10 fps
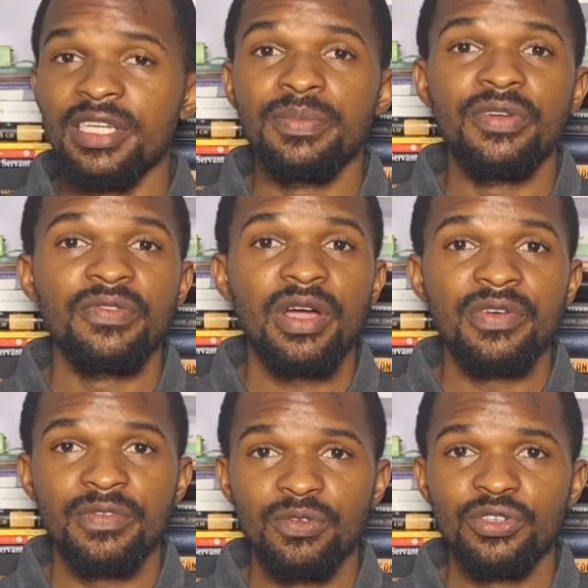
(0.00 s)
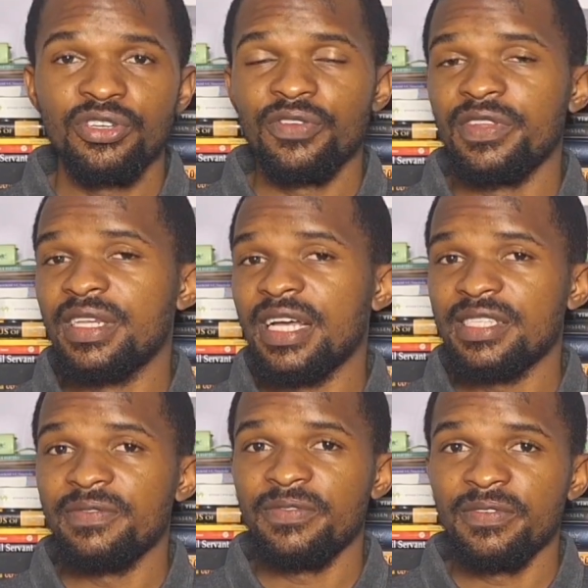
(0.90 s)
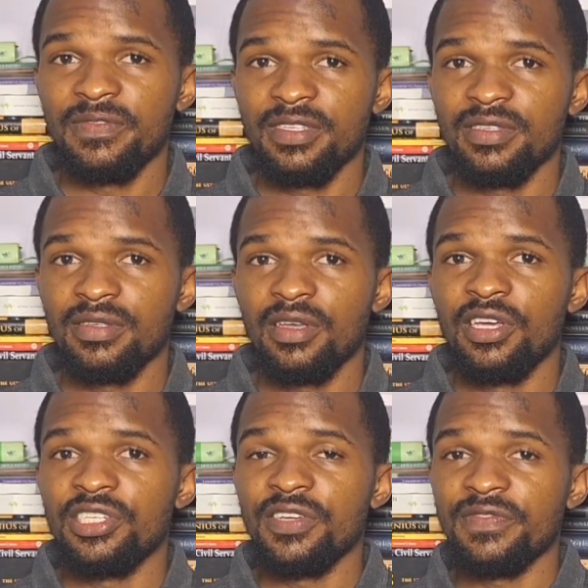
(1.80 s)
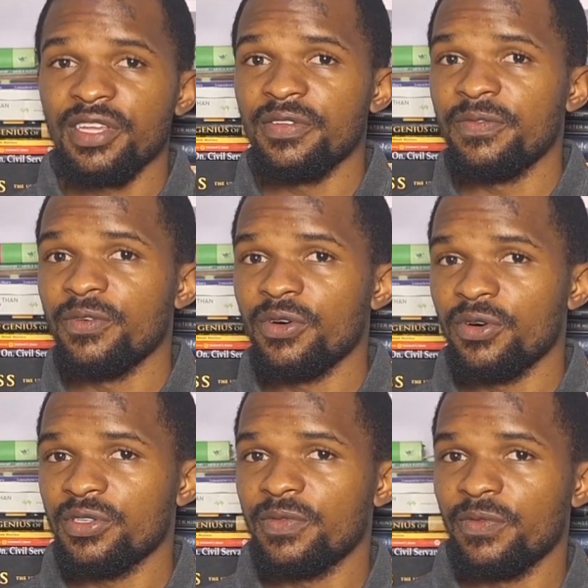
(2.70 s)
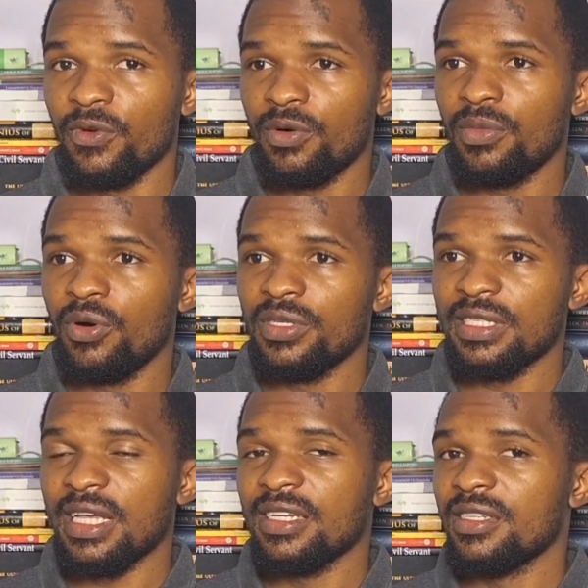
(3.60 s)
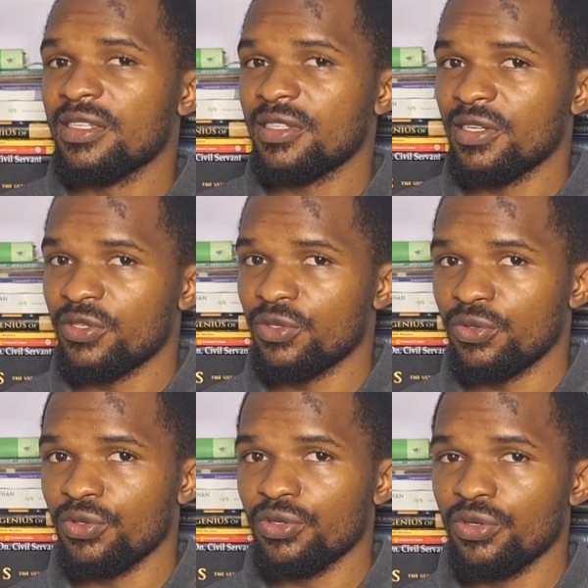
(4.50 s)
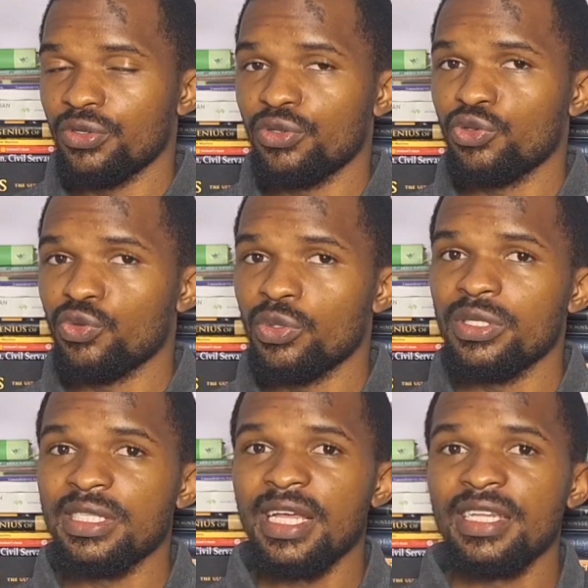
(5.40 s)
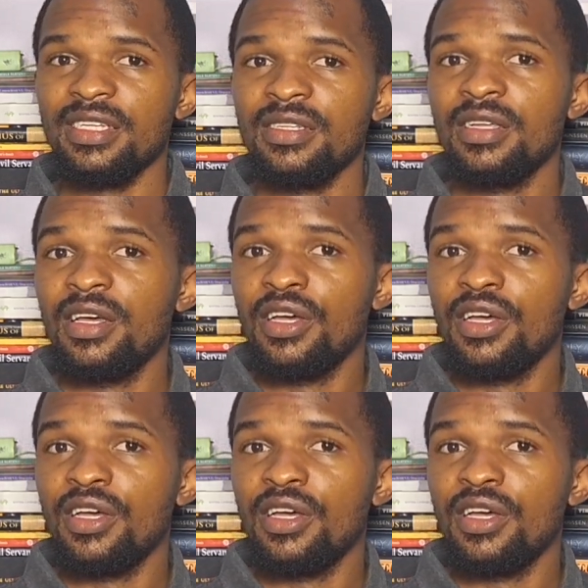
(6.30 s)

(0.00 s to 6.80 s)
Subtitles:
then the behavioral revolution of the 1950s shifted the focus from understanding these institutions to understanding